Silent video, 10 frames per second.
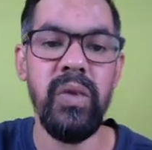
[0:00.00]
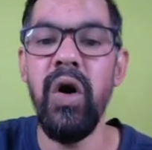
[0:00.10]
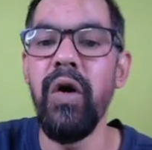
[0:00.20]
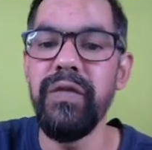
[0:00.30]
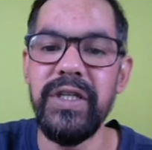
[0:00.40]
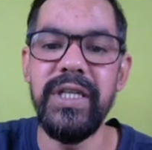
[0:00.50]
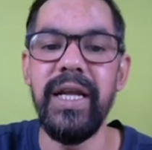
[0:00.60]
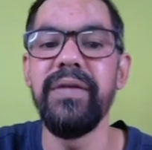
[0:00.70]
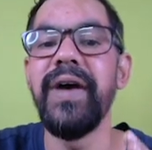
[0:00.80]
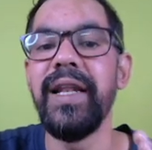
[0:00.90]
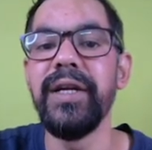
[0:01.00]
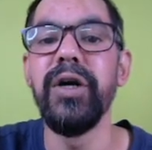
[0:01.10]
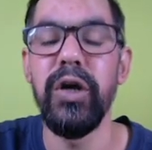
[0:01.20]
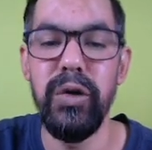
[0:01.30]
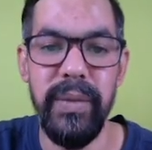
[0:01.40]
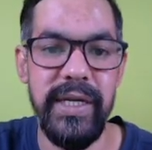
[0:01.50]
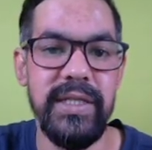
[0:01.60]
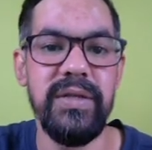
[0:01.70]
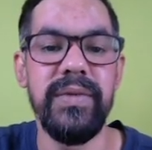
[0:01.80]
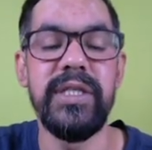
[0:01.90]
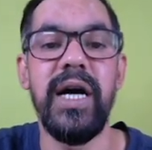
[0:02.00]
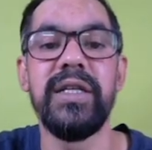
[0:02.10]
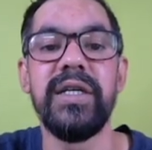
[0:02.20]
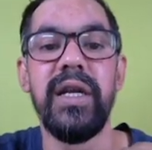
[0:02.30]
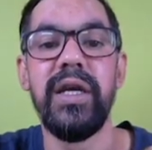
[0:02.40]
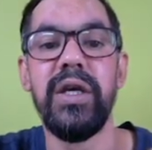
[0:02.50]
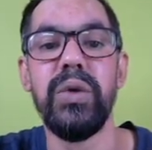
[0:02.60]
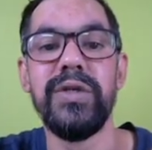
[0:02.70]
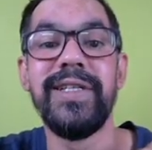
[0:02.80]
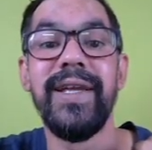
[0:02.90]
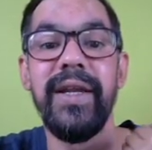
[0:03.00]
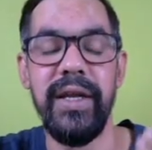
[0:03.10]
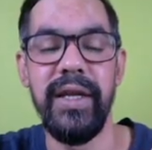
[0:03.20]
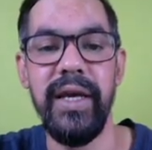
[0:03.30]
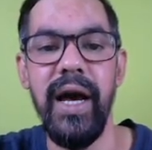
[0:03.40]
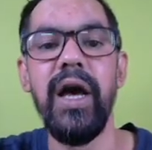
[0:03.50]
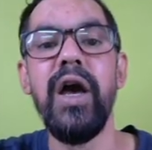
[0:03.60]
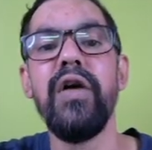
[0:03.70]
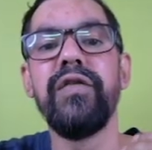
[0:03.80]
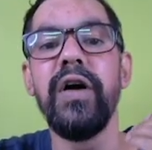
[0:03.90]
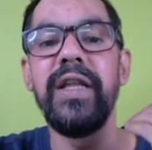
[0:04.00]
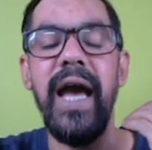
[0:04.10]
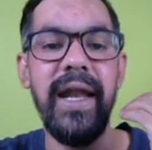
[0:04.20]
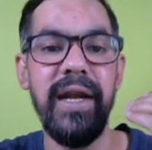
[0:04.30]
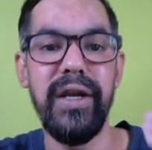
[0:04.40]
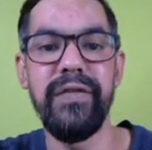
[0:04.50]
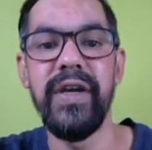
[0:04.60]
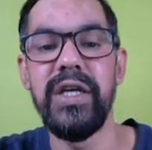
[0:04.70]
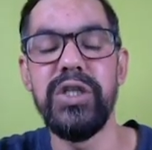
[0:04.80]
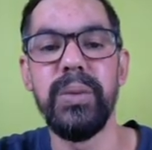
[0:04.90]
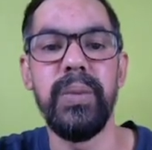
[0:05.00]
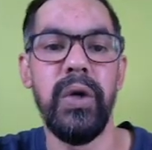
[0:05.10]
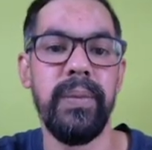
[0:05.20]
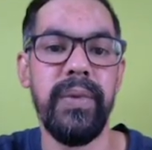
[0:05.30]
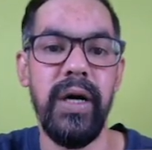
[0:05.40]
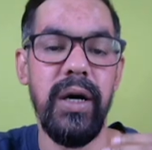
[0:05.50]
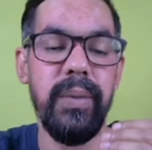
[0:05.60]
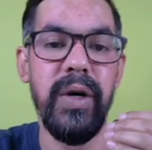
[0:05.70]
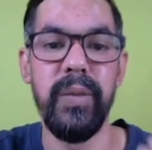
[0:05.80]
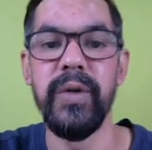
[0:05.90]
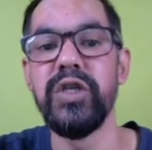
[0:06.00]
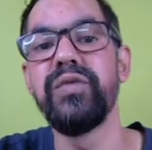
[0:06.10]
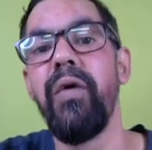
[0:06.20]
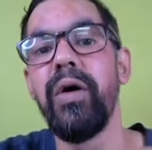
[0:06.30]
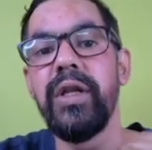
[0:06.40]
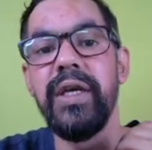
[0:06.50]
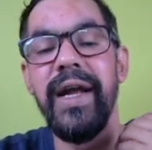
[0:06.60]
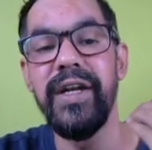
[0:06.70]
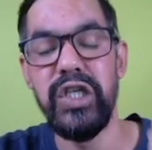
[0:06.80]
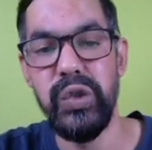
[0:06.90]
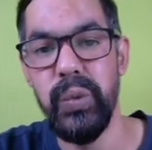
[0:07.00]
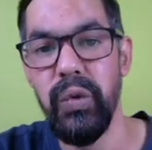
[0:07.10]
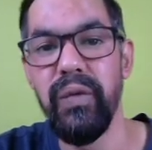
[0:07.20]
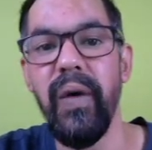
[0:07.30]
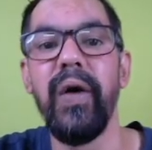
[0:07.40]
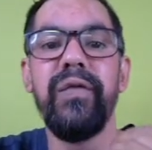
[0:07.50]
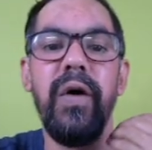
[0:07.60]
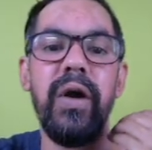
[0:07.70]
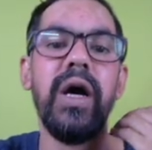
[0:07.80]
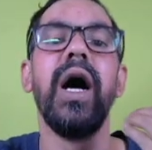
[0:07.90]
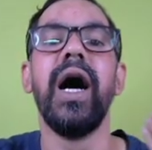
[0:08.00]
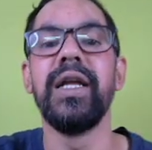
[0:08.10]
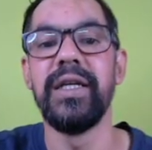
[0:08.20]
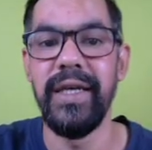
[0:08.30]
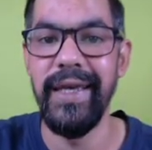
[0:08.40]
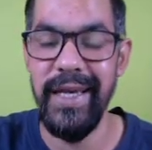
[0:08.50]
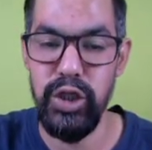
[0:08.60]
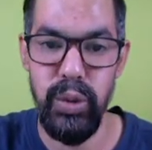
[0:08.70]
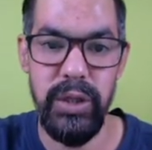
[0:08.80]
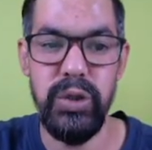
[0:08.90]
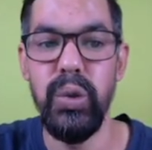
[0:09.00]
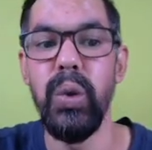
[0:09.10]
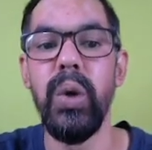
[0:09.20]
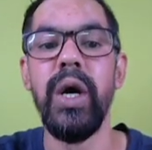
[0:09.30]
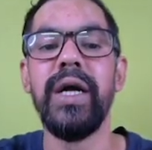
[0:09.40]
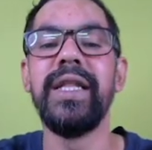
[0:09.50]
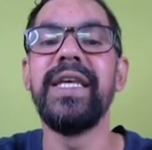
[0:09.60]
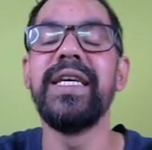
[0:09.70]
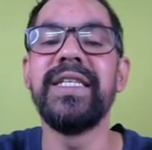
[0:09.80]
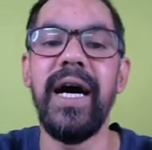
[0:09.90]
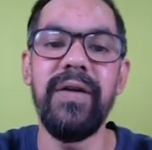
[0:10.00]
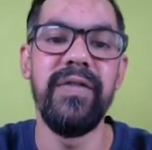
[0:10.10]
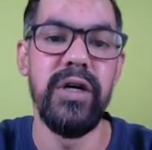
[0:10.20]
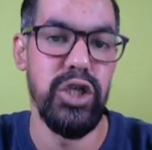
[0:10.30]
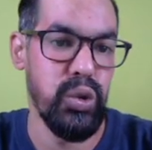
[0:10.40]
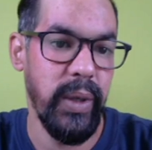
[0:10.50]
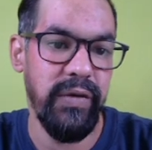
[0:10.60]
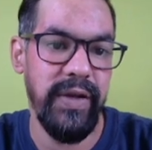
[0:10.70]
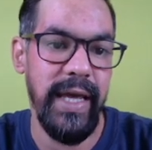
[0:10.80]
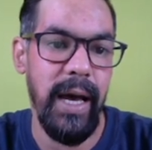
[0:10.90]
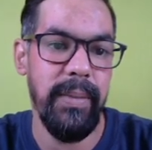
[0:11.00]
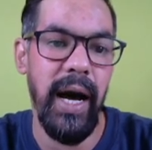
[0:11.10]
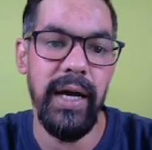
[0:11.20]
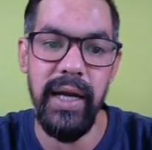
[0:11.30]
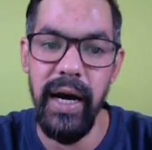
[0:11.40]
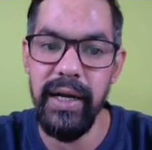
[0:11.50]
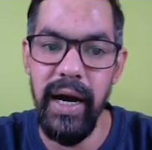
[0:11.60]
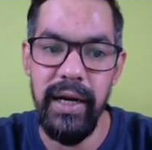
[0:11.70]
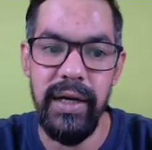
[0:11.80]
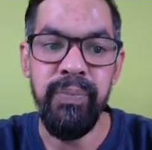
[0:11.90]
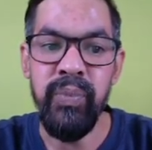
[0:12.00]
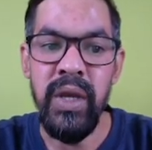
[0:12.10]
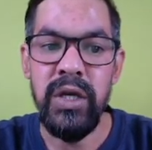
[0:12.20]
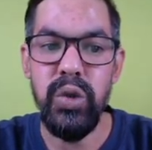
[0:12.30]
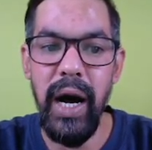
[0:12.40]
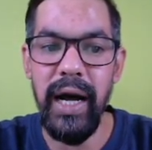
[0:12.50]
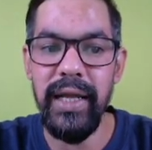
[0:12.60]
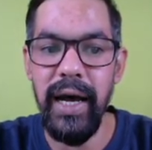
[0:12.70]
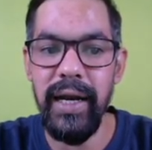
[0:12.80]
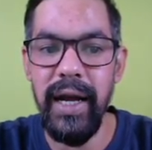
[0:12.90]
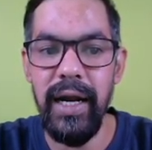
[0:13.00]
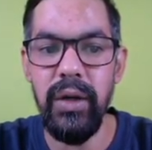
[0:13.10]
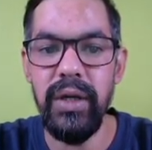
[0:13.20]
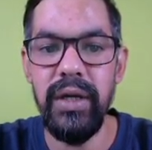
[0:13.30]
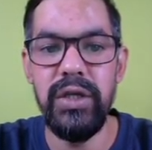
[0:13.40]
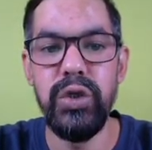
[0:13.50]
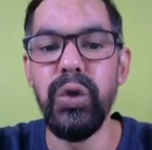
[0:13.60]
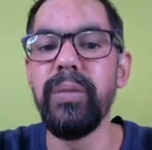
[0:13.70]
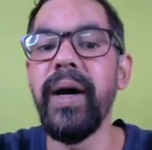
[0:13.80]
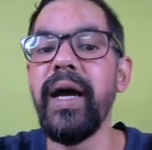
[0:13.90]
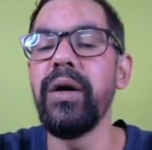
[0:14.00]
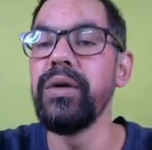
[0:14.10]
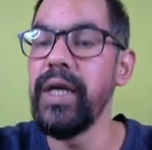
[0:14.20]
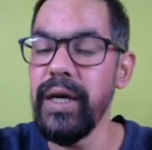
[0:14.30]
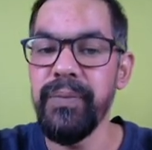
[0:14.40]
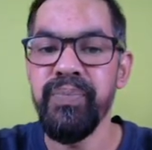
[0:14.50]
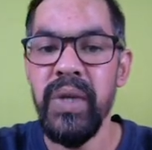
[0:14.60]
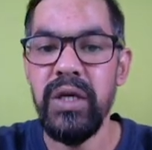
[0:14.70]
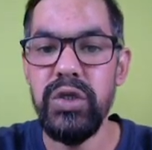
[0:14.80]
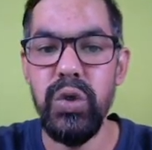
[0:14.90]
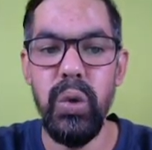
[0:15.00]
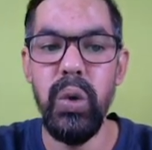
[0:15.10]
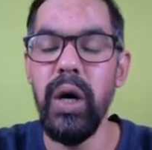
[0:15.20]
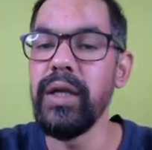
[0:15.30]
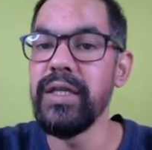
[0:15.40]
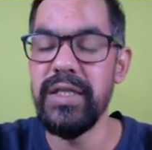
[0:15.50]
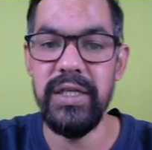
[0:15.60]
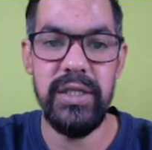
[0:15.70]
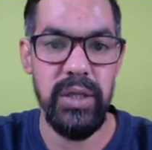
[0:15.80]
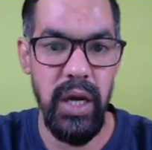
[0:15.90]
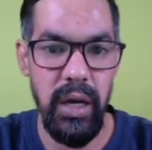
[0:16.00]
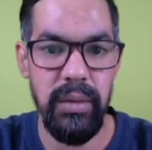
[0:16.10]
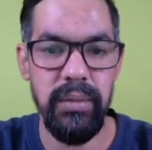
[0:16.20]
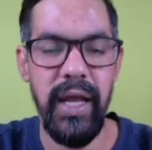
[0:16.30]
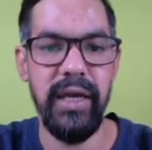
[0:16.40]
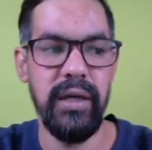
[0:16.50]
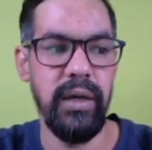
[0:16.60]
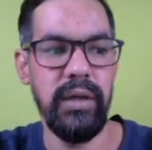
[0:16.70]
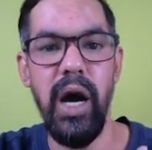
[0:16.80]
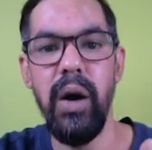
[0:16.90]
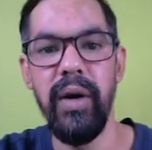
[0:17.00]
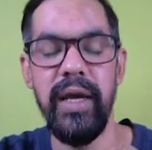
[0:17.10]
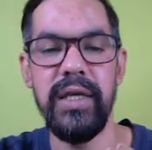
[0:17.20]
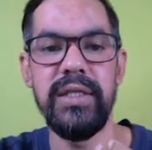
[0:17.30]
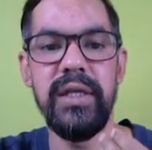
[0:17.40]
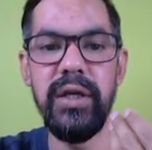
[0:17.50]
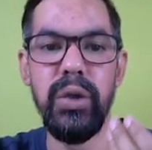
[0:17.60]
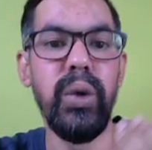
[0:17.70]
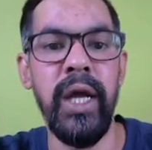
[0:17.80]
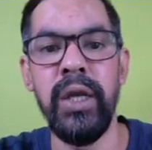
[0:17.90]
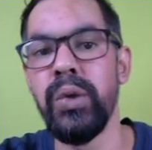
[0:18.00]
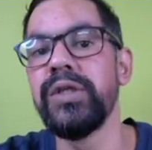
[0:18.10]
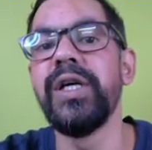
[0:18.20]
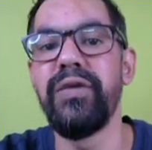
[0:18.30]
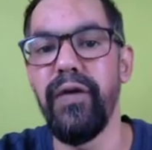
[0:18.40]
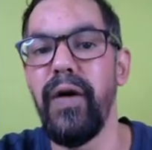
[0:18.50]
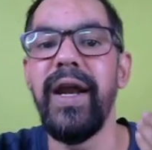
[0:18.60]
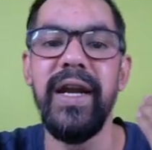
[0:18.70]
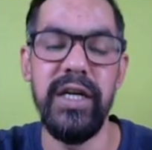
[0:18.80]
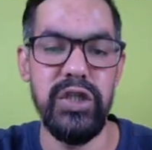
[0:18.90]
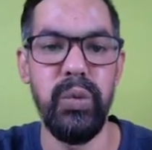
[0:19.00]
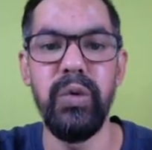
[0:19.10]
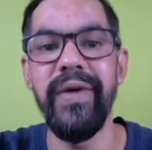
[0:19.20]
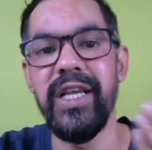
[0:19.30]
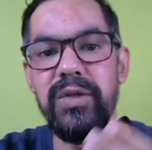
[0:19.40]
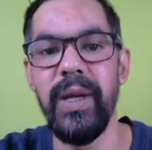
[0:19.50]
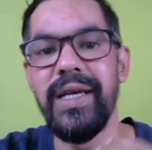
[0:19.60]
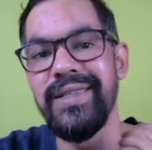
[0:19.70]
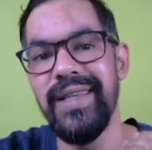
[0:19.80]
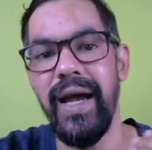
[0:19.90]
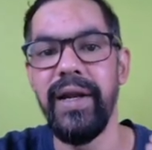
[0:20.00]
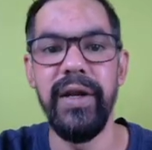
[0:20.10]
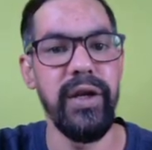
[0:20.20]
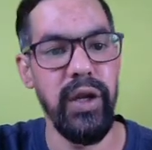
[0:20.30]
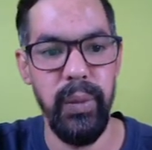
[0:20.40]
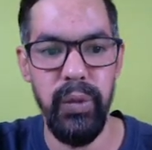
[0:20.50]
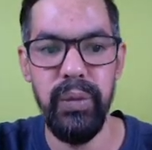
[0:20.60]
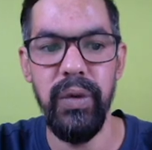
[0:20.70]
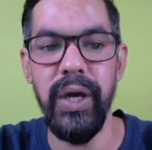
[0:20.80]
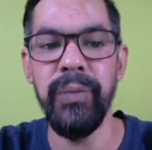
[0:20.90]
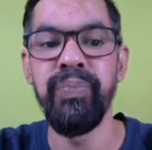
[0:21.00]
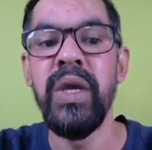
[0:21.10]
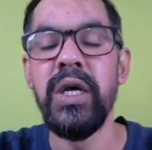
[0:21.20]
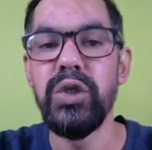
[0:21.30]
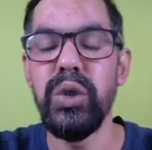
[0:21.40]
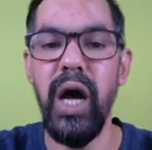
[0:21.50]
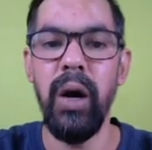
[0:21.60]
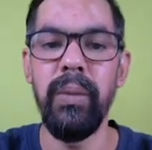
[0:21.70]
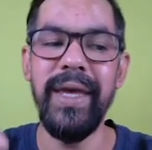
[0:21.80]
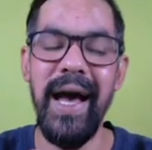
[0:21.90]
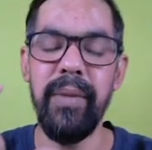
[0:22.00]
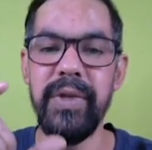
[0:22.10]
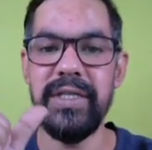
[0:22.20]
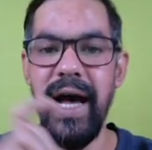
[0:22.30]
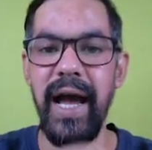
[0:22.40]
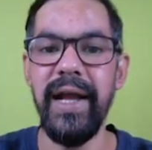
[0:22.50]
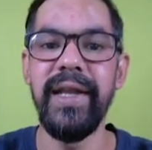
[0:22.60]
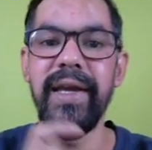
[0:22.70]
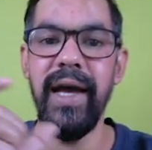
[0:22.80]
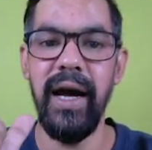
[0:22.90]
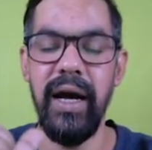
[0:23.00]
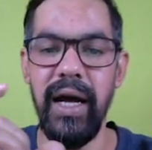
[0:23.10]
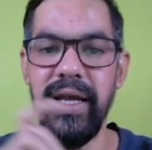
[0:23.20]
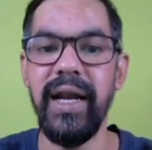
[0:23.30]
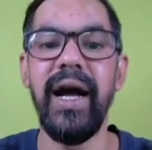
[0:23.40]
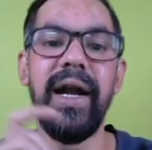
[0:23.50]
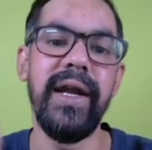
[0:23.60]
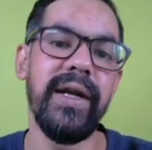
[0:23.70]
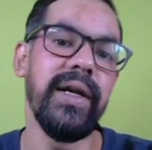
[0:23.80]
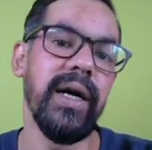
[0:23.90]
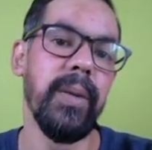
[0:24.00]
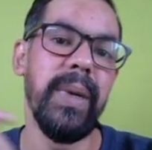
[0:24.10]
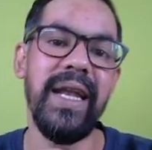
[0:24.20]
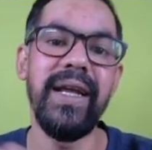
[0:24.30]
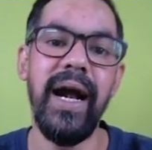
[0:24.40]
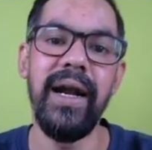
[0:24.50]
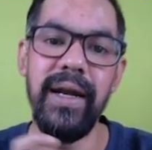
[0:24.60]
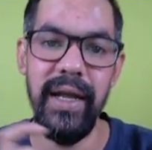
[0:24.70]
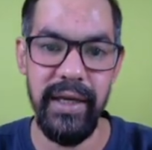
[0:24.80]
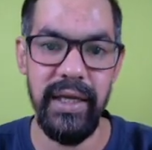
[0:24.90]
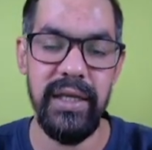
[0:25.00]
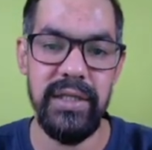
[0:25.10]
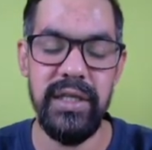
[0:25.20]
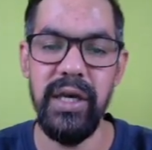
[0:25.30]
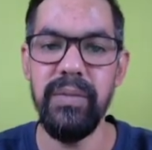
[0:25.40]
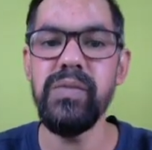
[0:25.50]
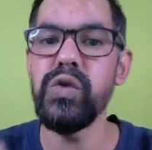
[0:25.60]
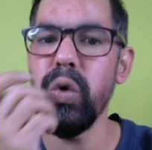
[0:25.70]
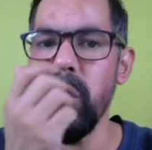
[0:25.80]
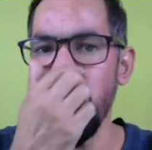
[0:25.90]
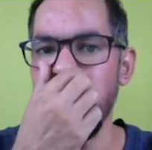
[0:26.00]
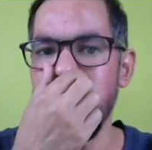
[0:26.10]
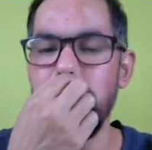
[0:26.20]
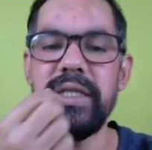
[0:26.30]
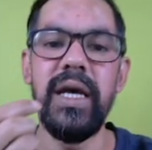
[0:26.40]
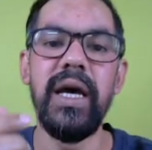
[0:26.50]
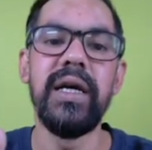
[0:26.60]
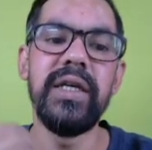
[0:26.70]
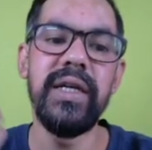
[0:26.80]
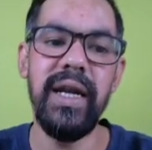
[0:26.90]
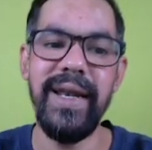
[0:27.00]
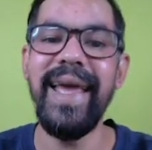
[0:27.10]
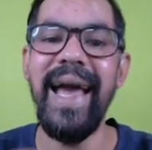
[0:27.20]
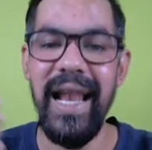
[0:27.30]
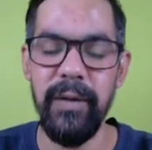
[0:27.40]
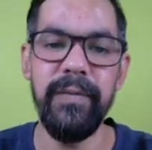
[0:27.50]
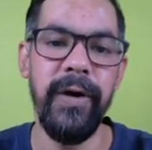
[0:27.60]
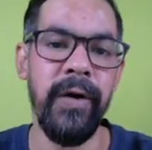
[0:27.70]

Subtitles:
officially valid documents which are generally used in India for the identification purpose, for the address proof, or for other thing as well. So these are, first one we have Aadhaar card. So Aadhaar card issued by Uday. So this is like nowadays you can use it for address proof as well as identity proof. Okay, so now we have this ID Aadhaar card and PAN card linking scheme. So it is generally help